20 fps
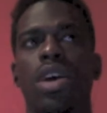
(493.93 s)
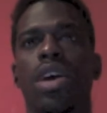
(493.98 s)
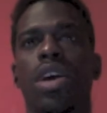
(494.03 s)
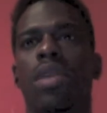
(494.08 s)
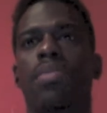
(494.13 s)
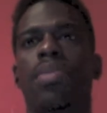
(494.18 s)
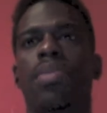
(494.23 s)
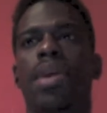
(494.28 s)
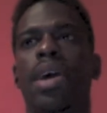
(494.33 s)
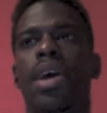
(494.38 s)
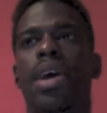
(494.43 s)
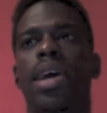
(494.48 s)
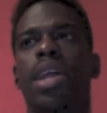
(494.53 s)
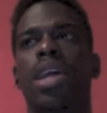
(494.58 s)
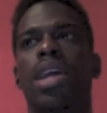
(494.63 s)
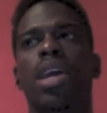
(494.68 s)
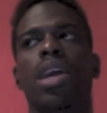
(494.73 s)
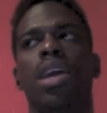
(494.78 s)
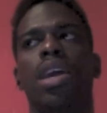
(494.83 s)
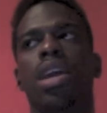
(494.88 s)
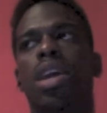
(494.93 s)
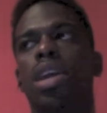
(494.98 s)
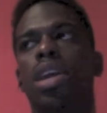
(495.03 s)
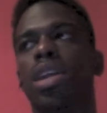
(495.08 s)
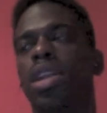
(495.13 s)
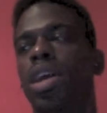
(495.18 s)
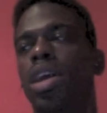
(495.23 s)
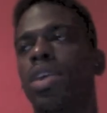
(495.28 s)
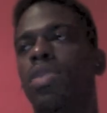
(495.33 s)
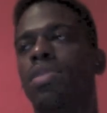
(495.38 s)
But, you
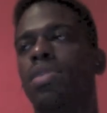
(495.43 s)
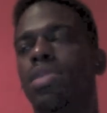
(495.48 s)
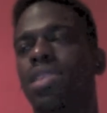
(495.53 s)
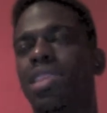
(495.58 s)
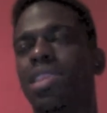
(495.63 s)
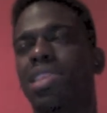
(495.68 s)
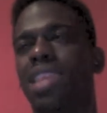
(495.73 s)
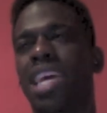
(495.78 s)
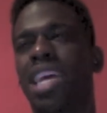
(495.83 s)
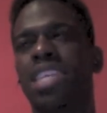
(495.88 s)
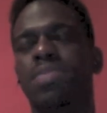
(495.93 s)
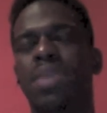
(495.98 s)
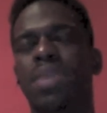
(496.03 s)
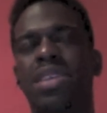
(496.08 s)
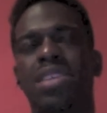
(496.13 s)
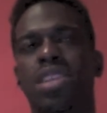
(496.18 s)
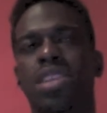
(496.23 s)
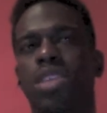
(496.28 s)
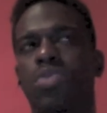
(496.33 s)
know, that's basically